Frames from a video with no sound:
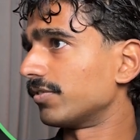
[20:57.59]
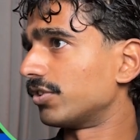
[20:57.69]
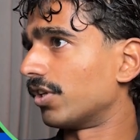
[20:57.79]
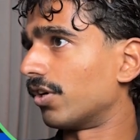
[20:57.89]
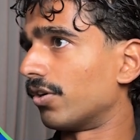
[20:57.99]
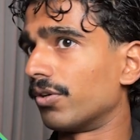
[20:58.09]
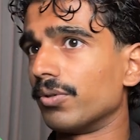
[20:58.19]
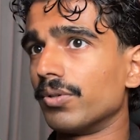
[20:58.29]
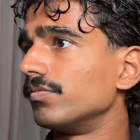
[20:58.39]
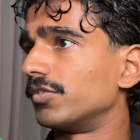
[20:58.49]

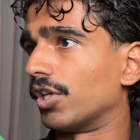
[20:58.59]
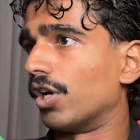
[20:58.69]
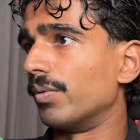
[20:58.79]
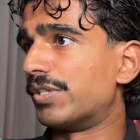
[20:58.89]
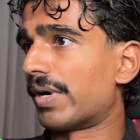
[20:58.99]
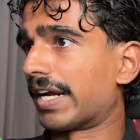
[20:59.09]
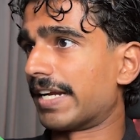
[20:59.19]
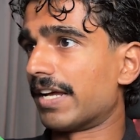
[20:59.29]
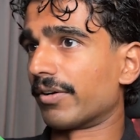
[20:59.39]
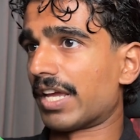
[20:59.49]
So we drag
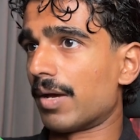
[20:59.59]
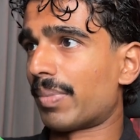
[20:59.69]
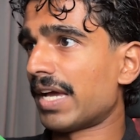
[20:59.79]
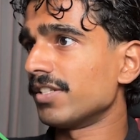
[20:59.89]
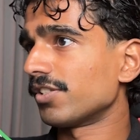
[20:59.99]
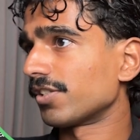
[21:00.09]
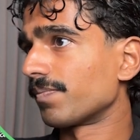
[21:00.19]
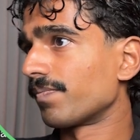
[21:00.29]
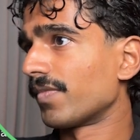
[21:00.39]
in our campaigns,